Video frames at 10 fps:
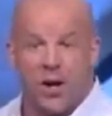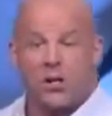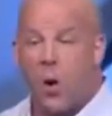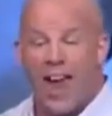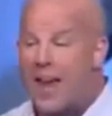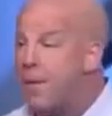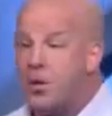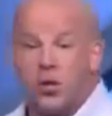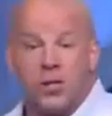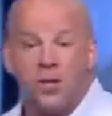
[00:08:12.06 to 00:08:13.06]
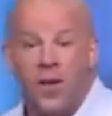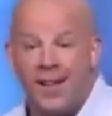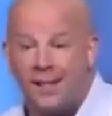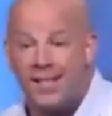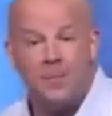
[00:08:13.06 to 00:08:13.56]
So amateurs
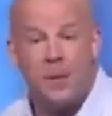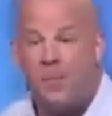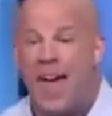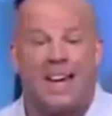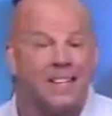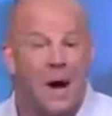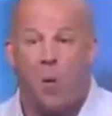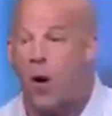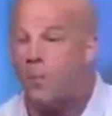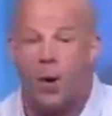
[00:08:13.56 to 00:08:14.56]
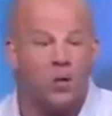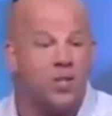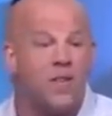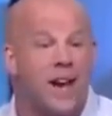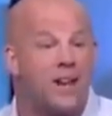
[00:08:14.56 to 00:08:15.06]
convince. Instead of me begging that one
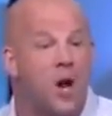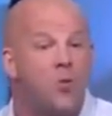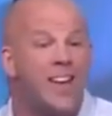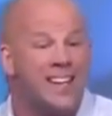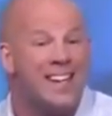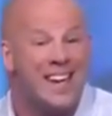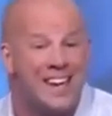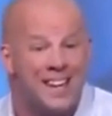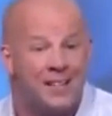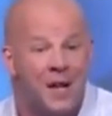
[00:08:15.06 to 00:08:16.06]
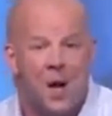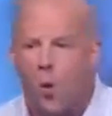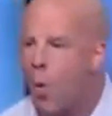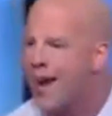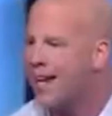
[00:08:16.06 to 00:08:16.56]
person that I know they need it,
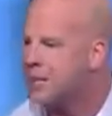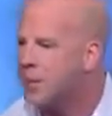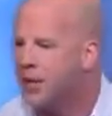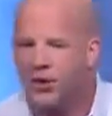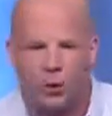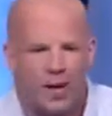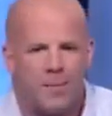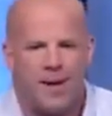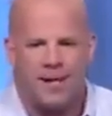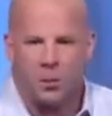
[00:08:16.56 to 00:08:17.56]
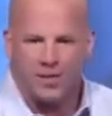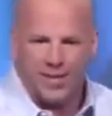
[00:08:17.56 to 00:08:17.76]
why not spend 3 minutes with